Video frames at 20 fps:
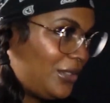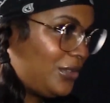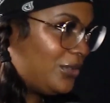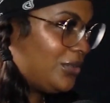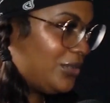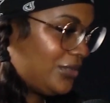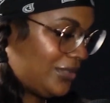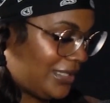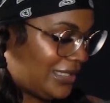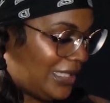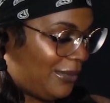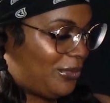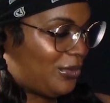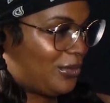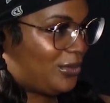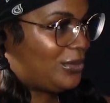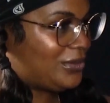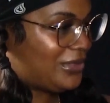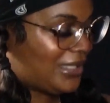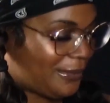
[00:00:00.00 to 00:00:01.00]
Because as a
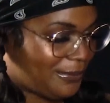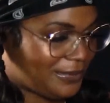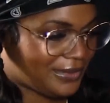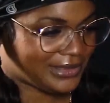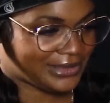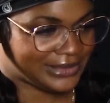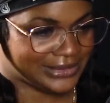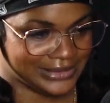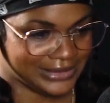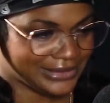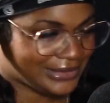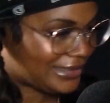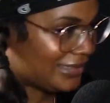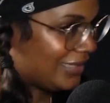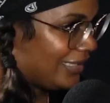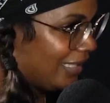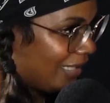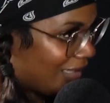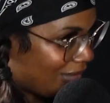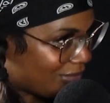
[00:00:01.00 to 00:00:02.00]
producer, being
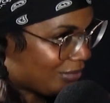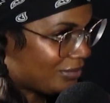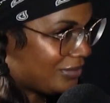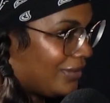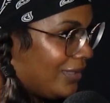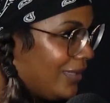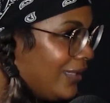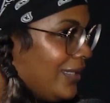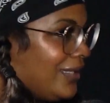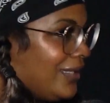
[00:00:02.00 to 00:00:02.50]
sitting down,